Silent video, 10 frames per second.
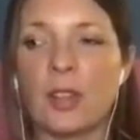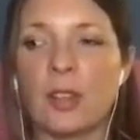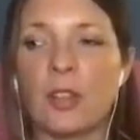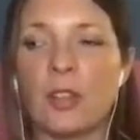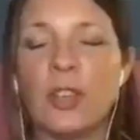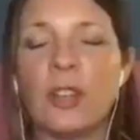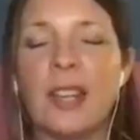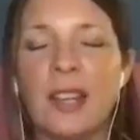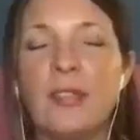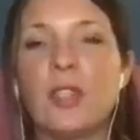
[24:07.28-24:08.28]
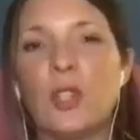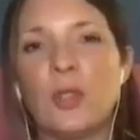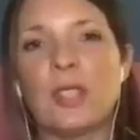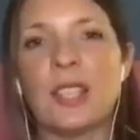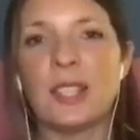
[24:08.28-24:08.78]
you don't have to
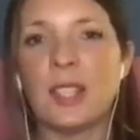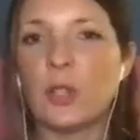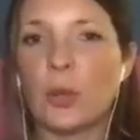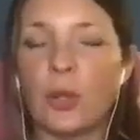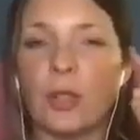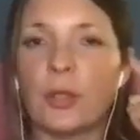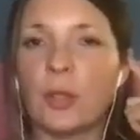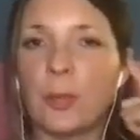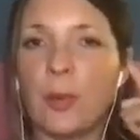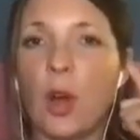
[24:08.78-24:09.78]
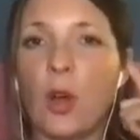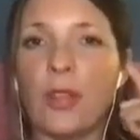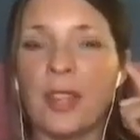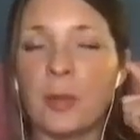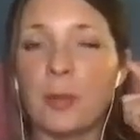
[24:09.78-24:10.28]
use an essential oil
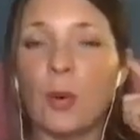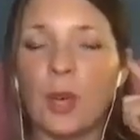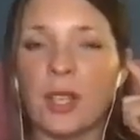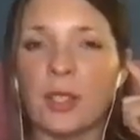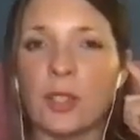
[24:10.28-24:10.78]
on this point.